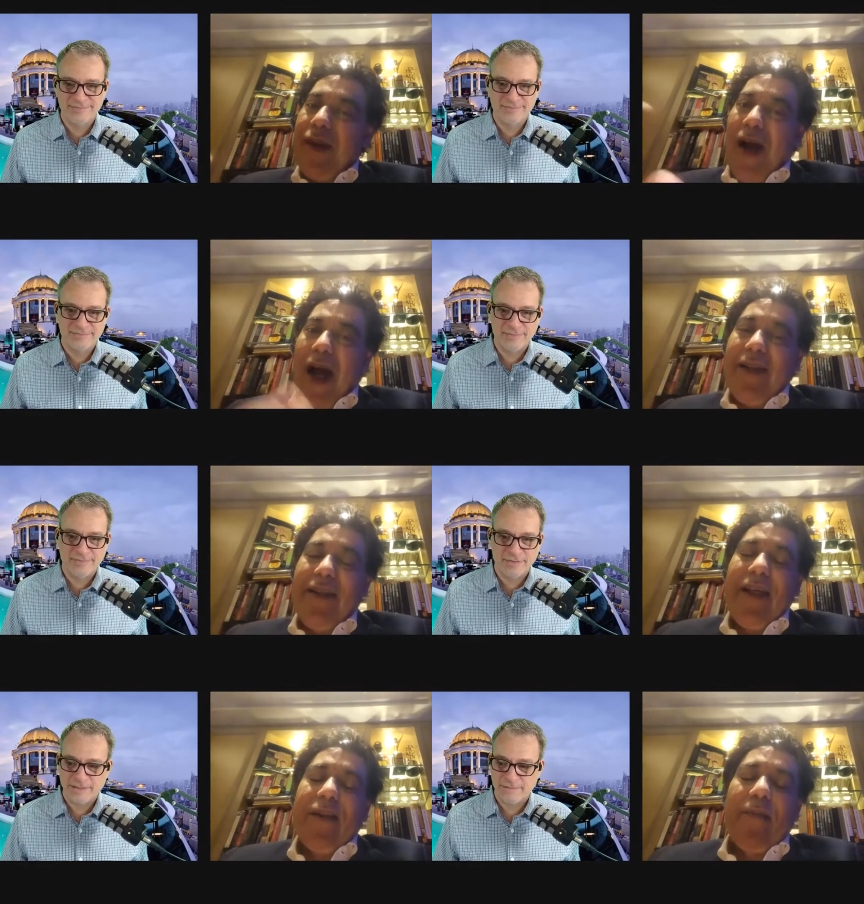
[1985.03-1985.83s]
Speaker 1: I
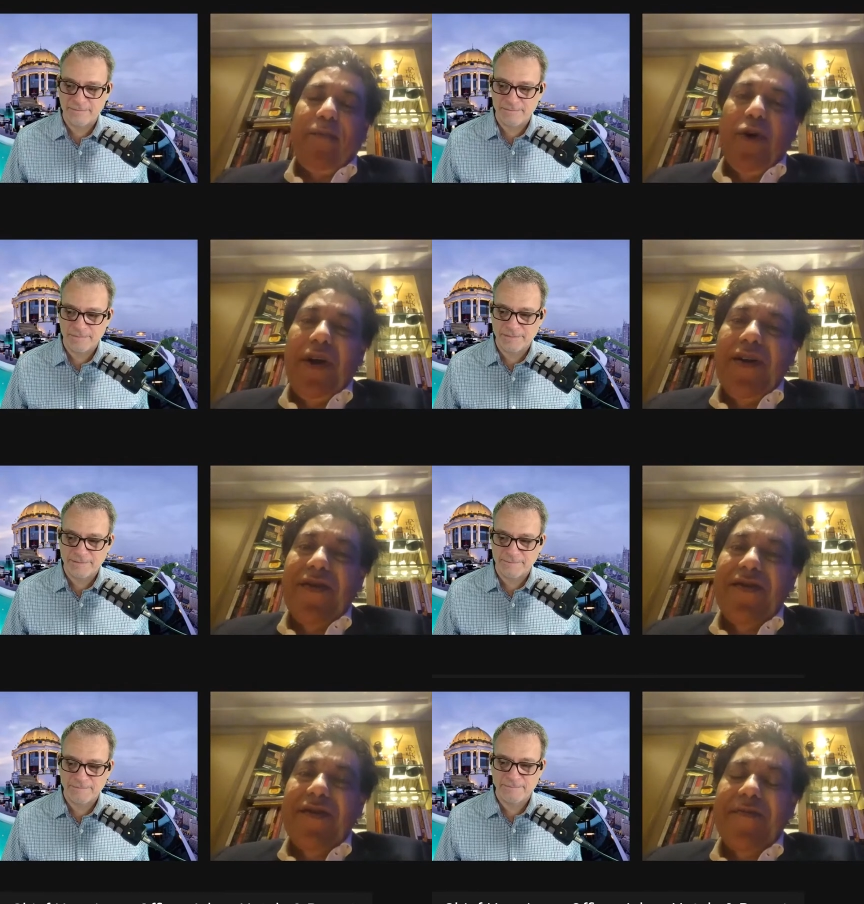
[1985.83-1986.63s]
think the book
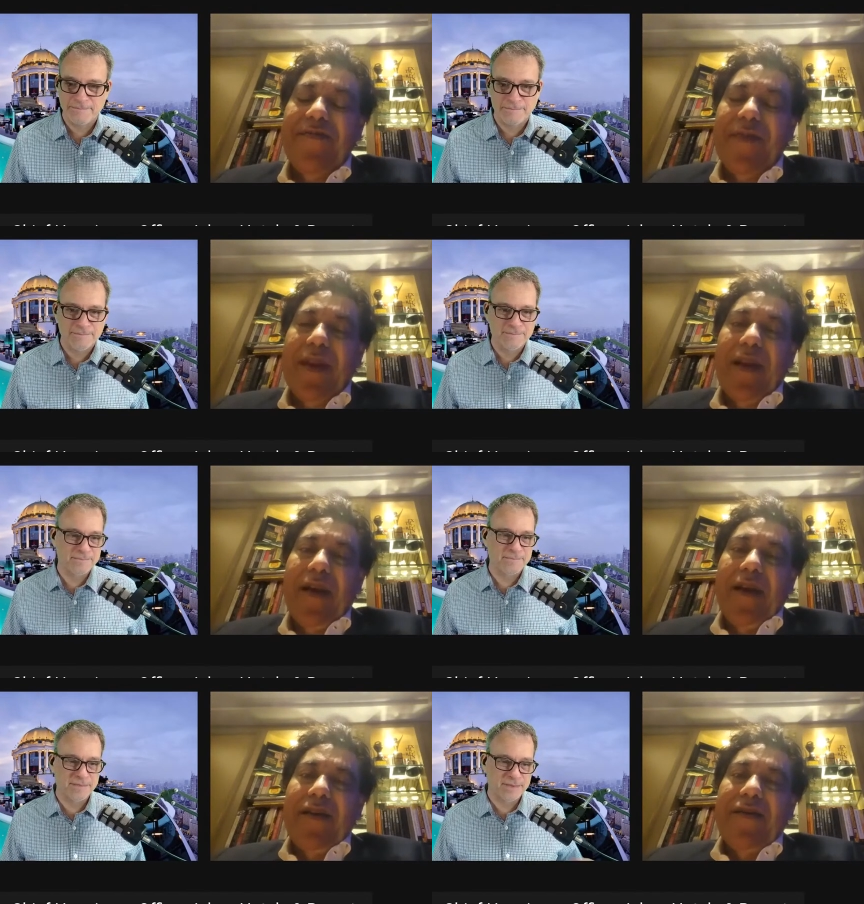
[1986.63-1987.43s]
is
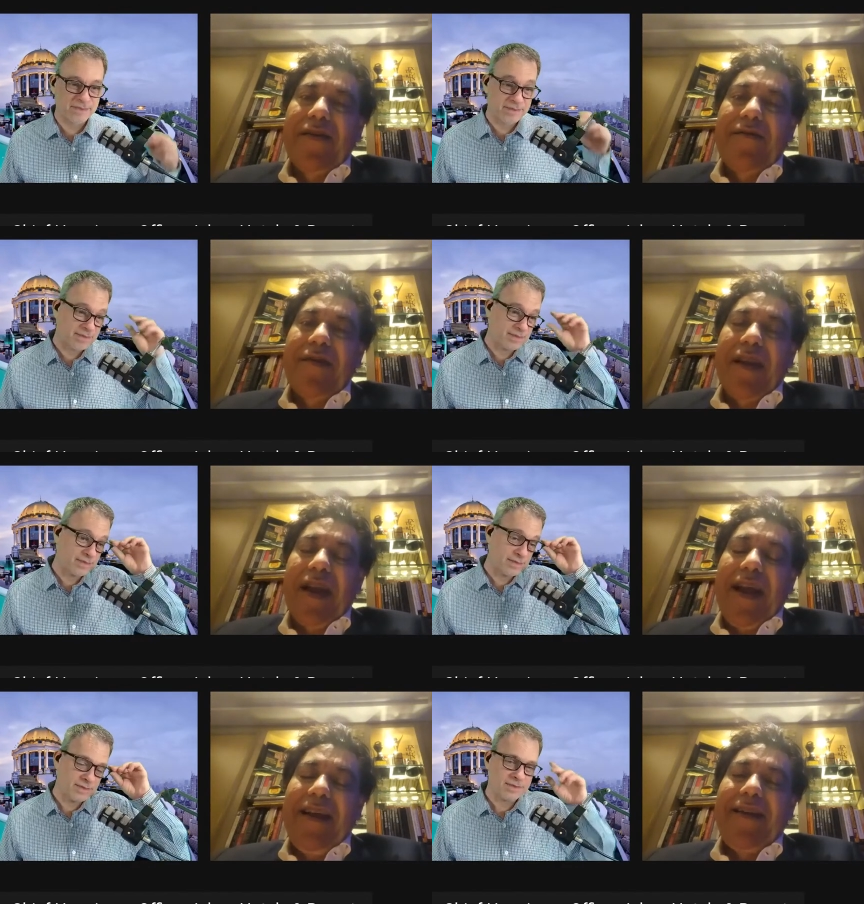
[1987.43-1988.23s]

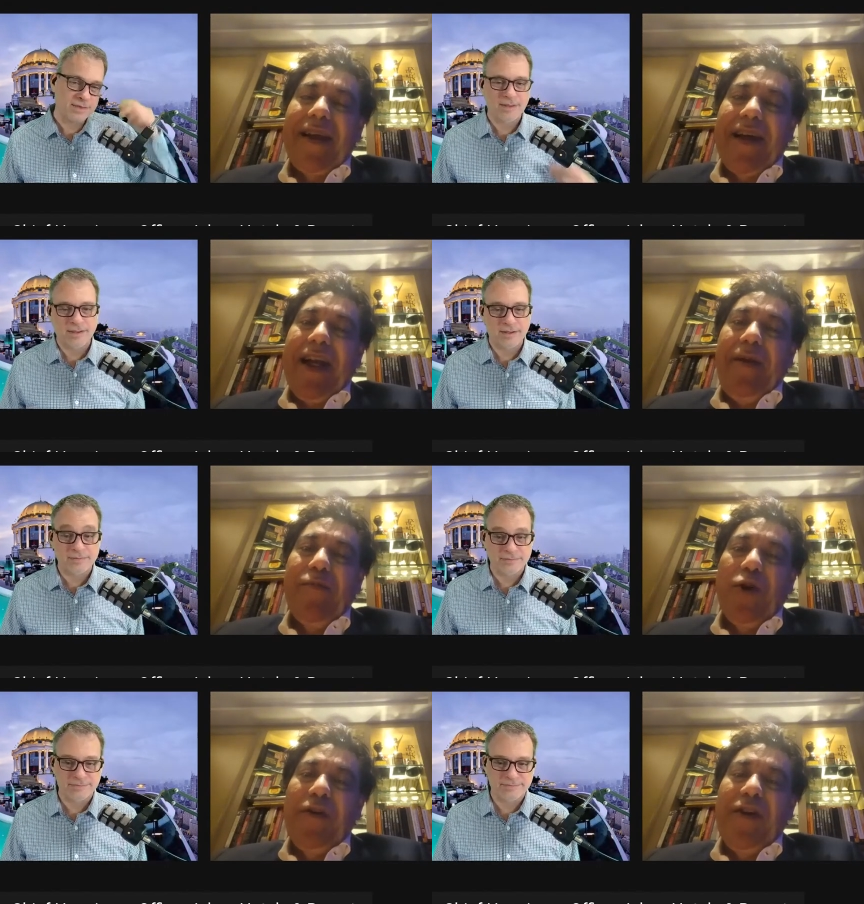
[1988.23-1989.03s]
is a
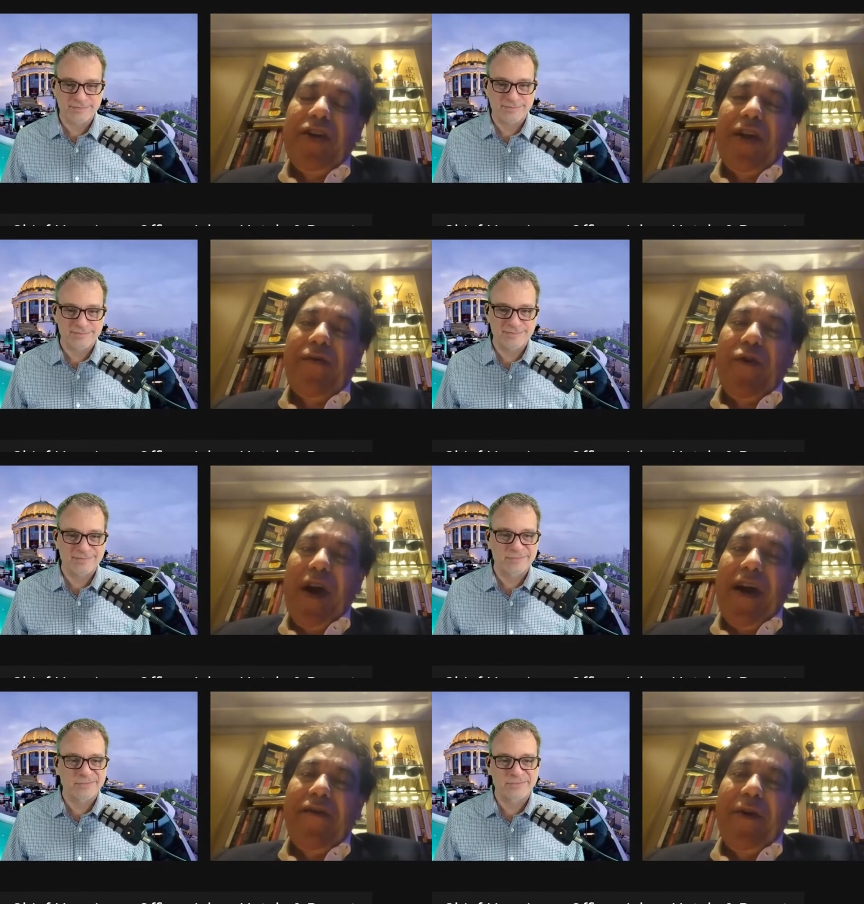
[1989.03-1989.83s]
great motivation
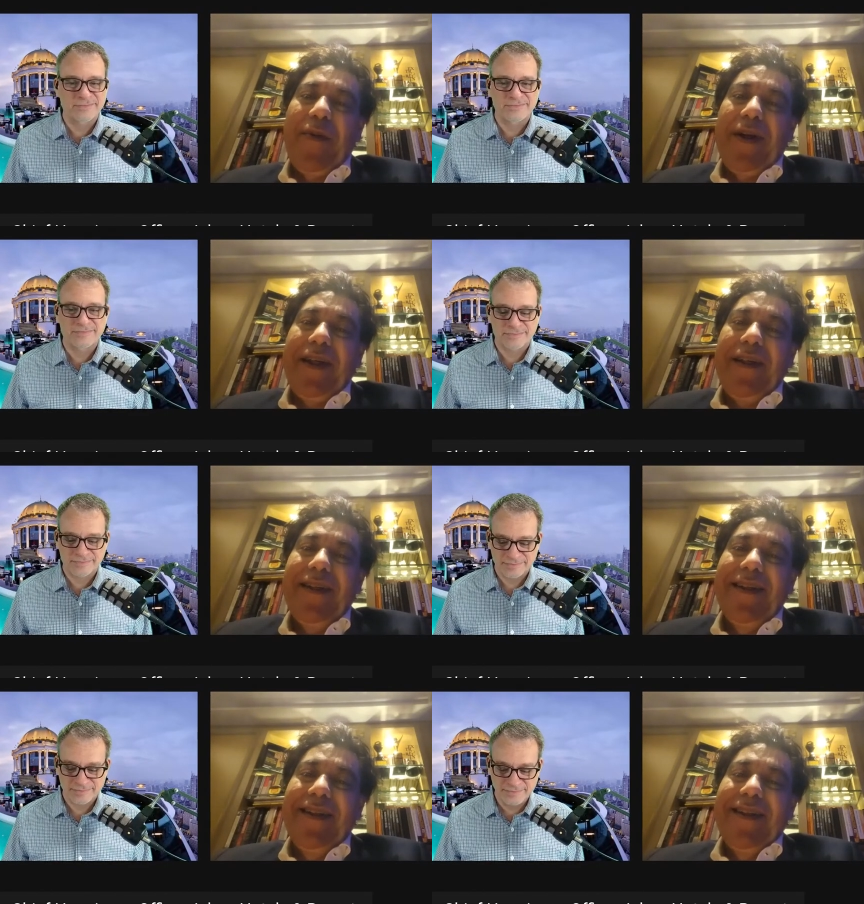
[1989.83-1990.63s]
for everybody
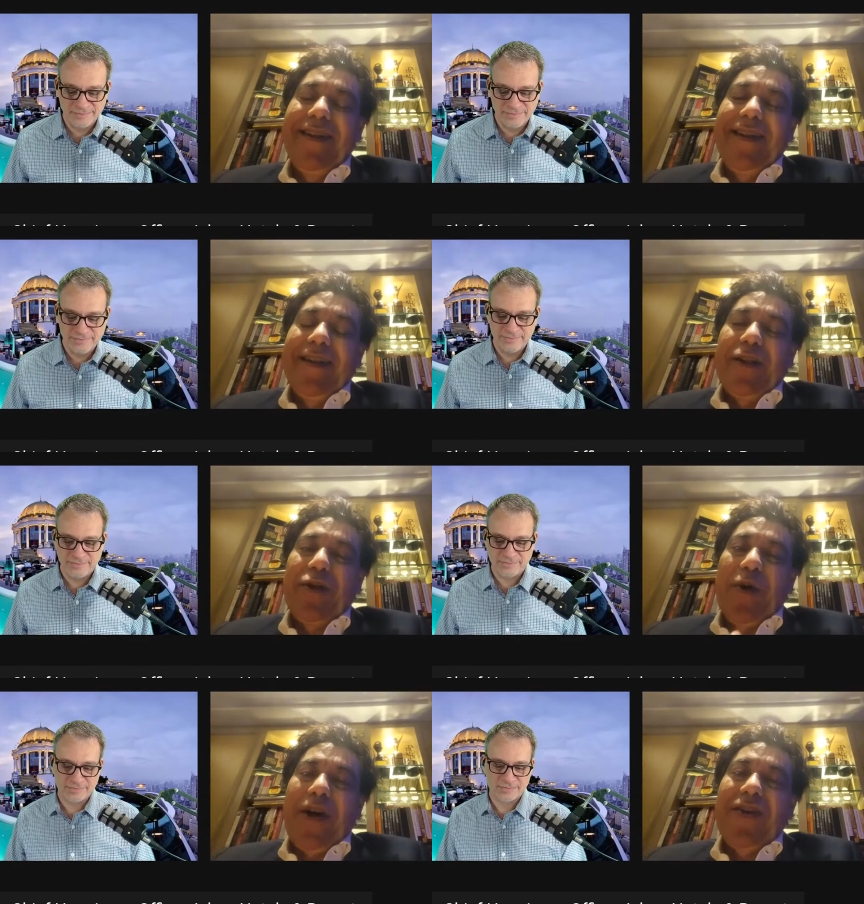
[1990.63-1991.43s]
mm-hmm.
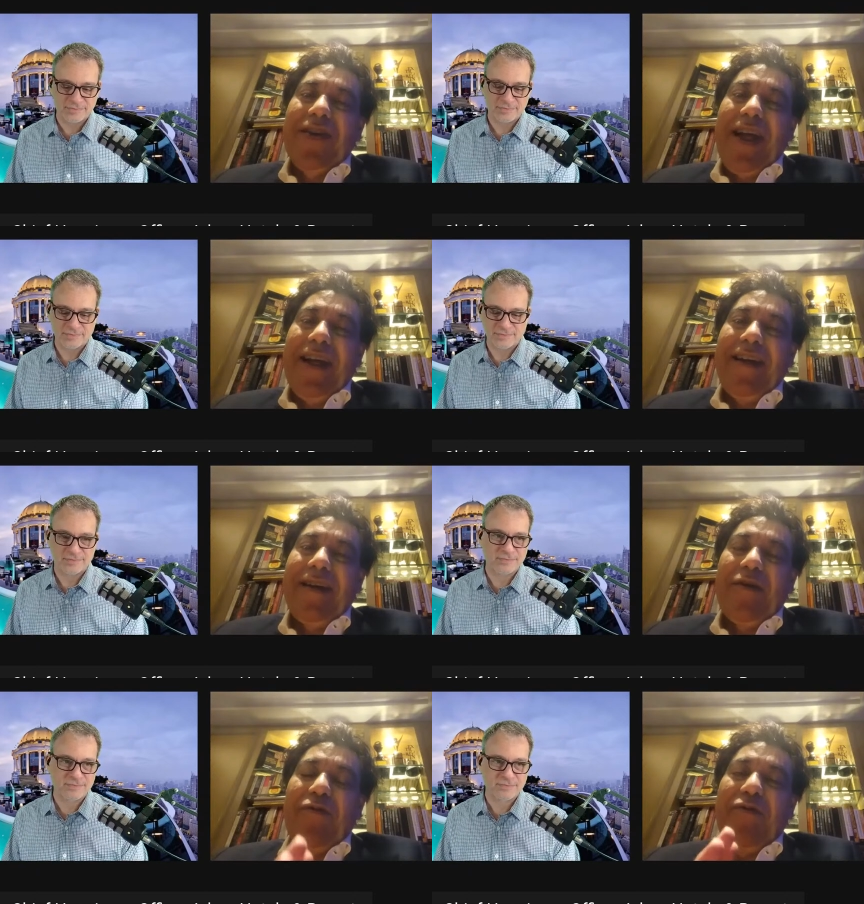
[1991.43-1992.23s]
to
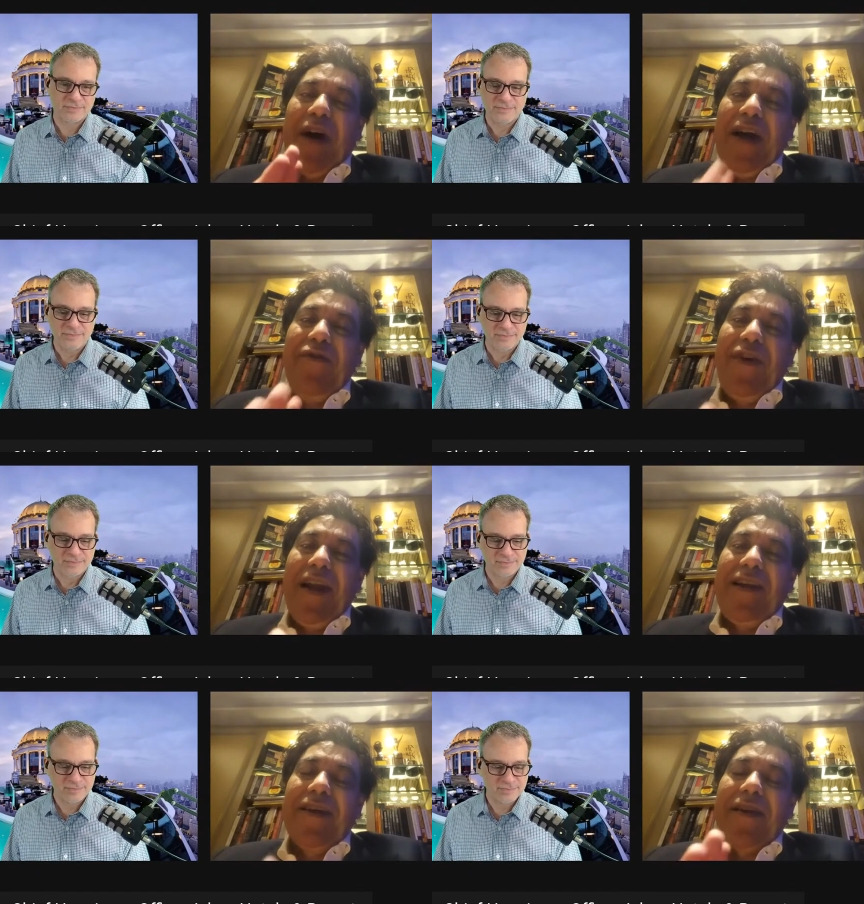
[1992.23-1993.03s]
understand why
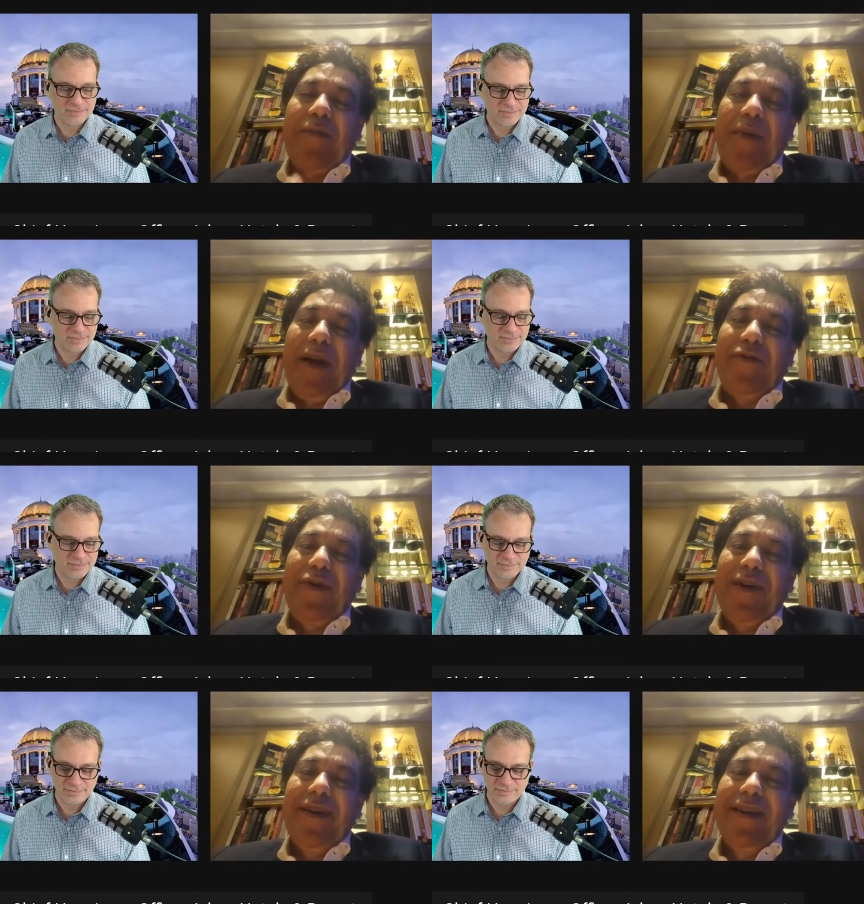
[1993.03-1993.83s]
failures are
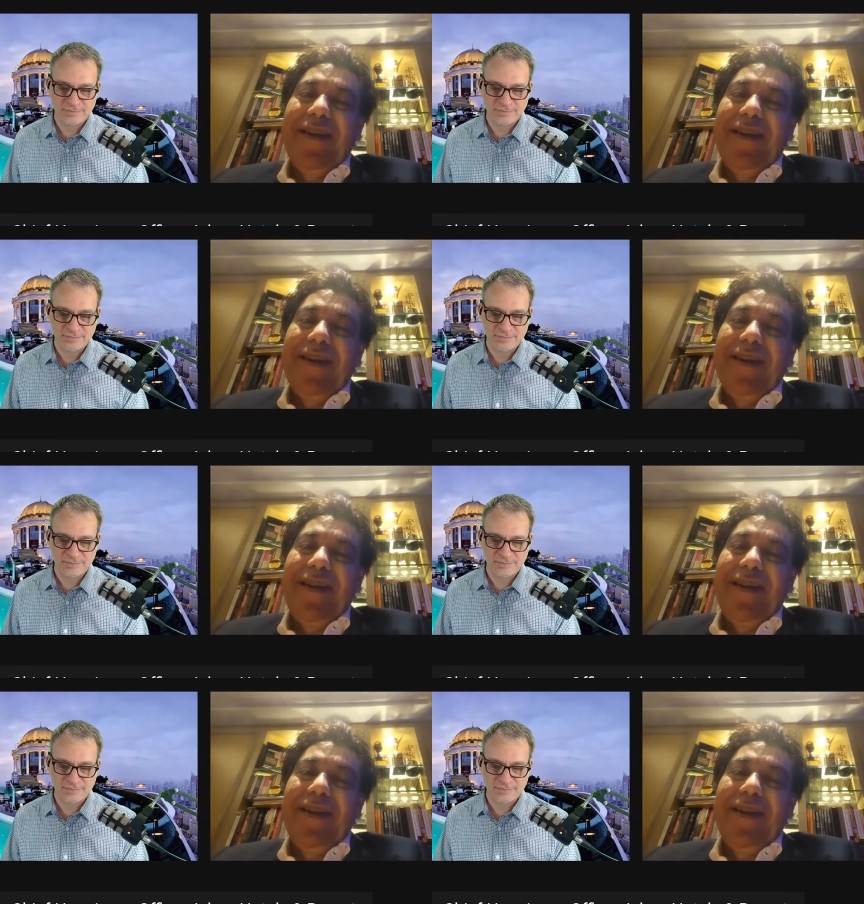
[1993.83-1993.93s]
painful.